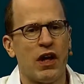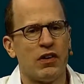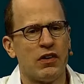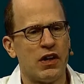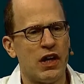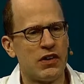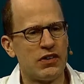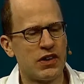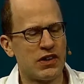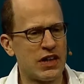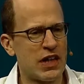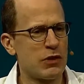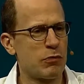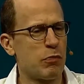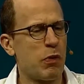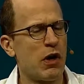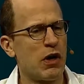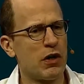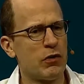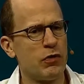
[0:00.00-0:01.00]
I think that's
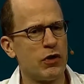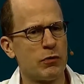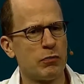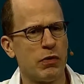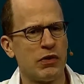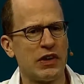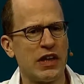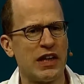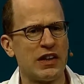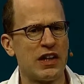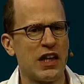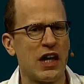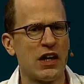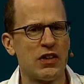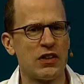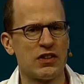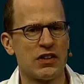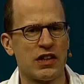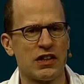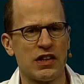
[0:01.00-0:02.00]
part of it. But then the
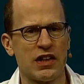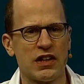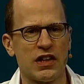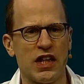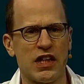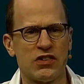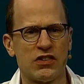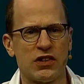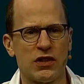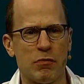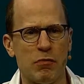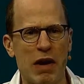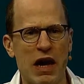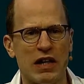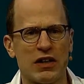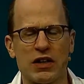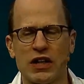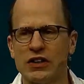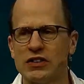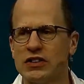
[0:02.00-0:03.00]
other thing that lies in the
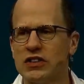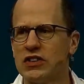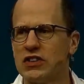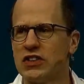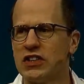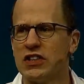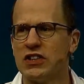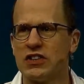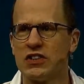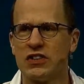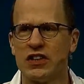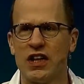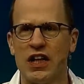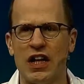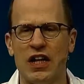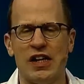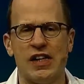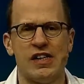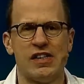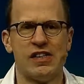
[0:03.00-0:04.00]
background is this
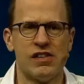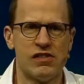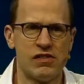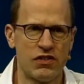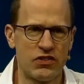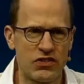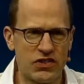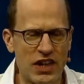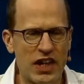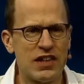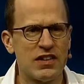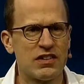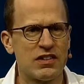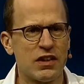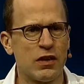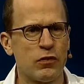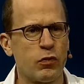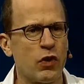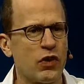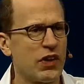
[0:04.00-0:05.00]

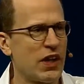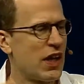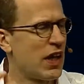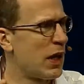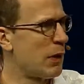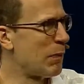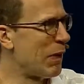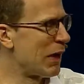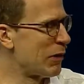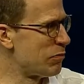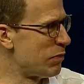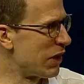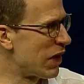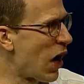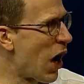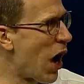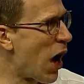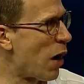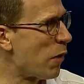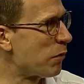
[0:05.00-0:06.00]
sense of what AI might
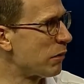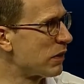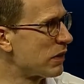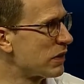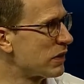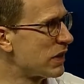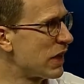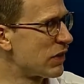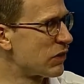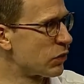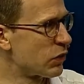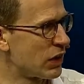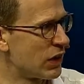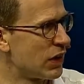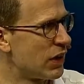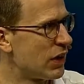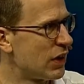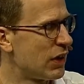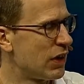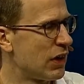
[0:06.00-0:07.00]
become. That's
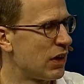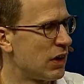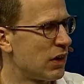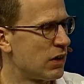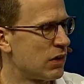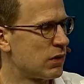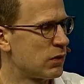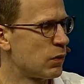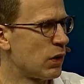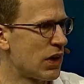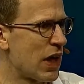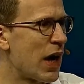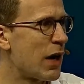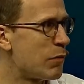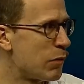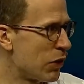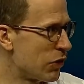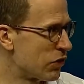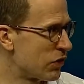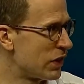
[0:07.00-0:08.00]
really what
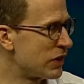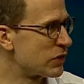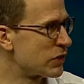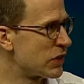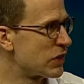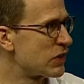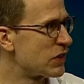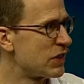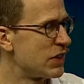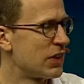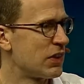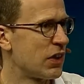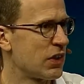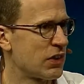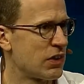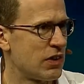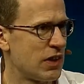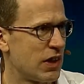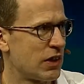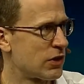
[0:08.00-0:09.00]
I'm most interested in,
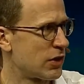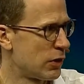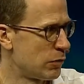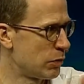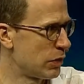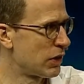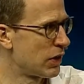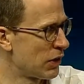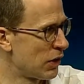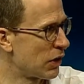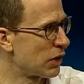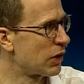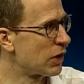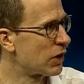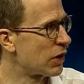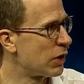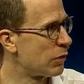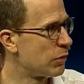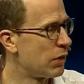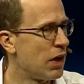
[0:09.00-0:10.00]
not near term, but the longer
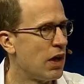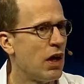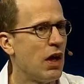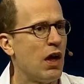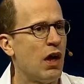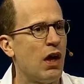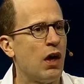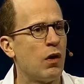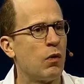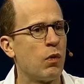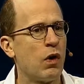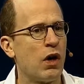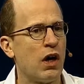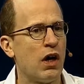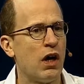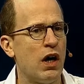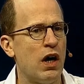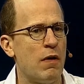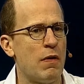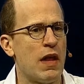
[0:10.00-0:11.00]
term,
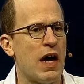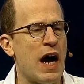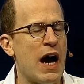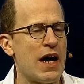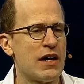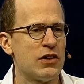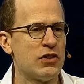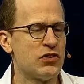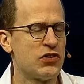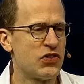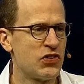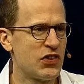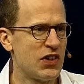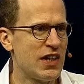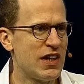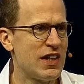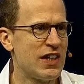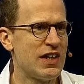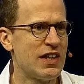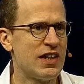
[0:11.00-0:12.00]
where I don't
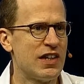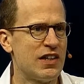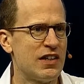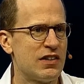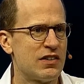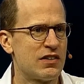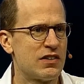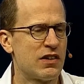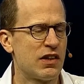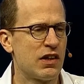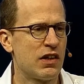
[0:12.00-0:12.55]
see it.